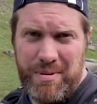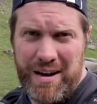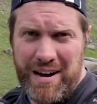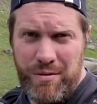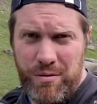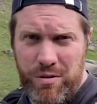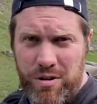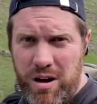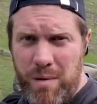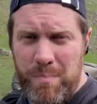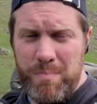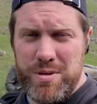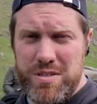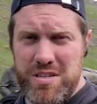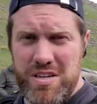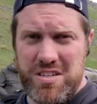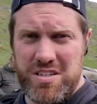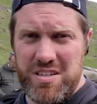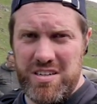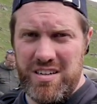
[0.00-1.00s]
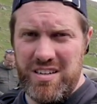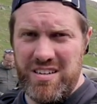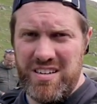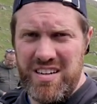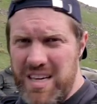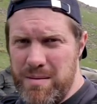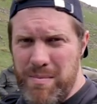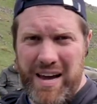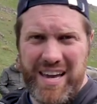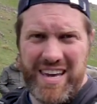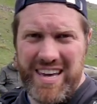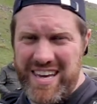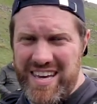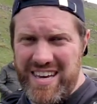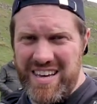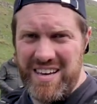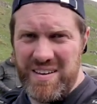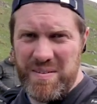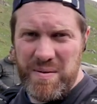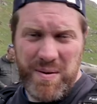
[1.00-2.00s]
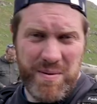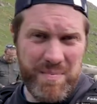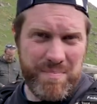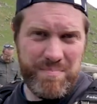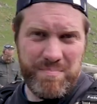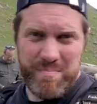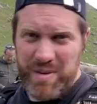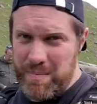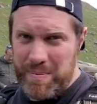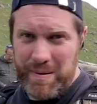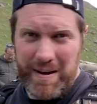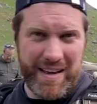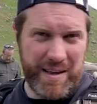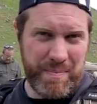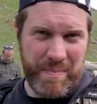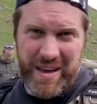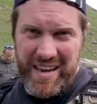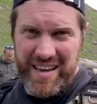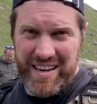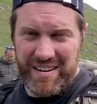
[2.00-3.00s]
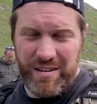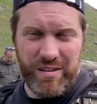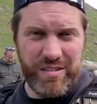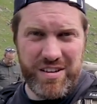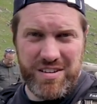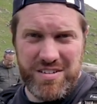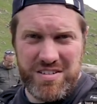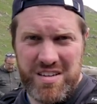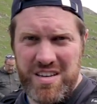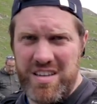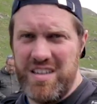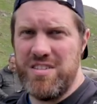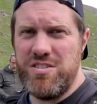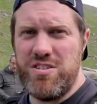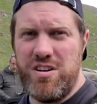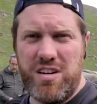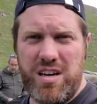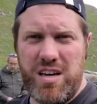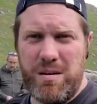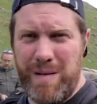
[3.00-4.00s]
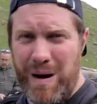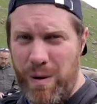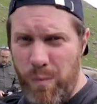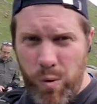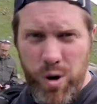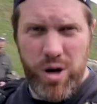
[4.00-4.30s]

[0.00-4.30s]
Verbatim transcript: about composition. And you might hear people like me and others talking about